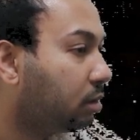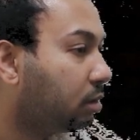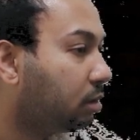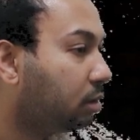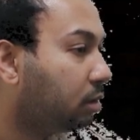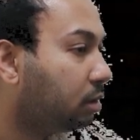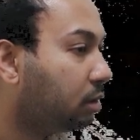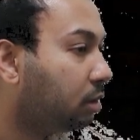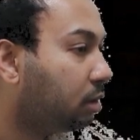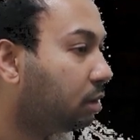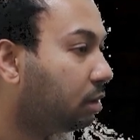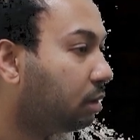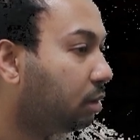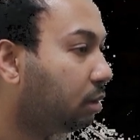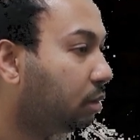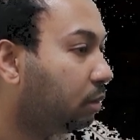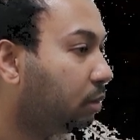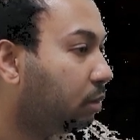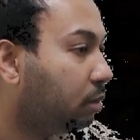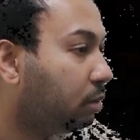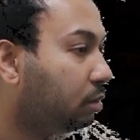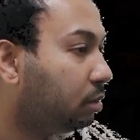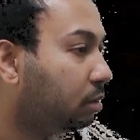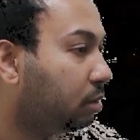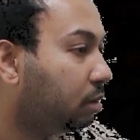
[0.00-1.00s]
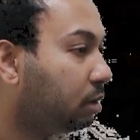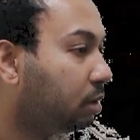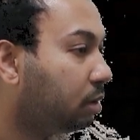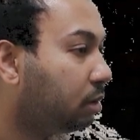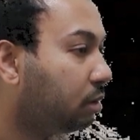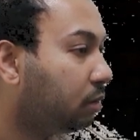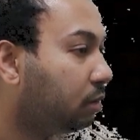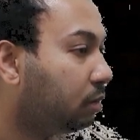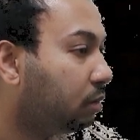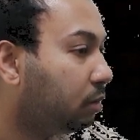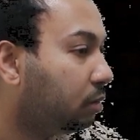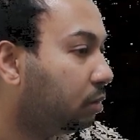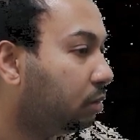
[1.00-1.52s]
And look
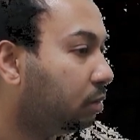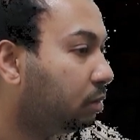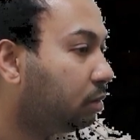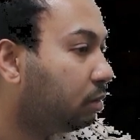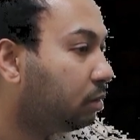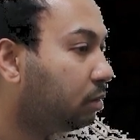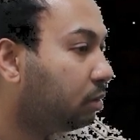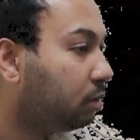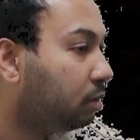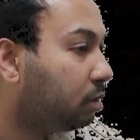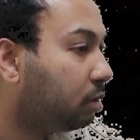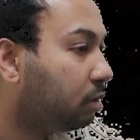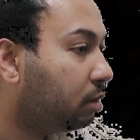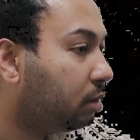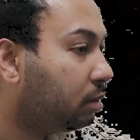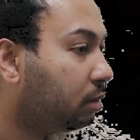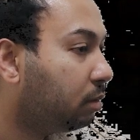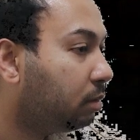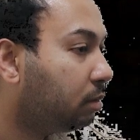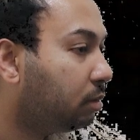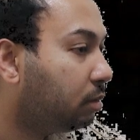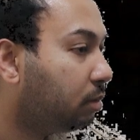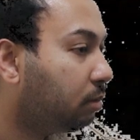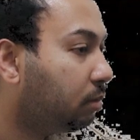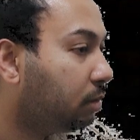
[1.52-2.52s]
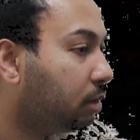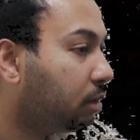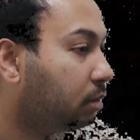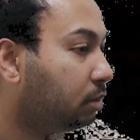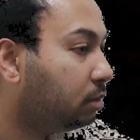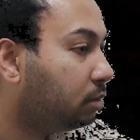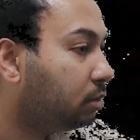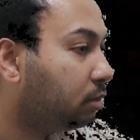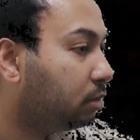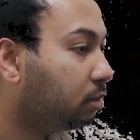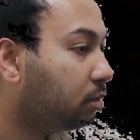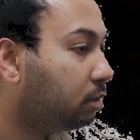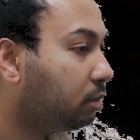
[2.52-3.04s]
down. How
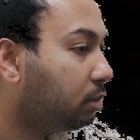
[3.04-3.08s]
much?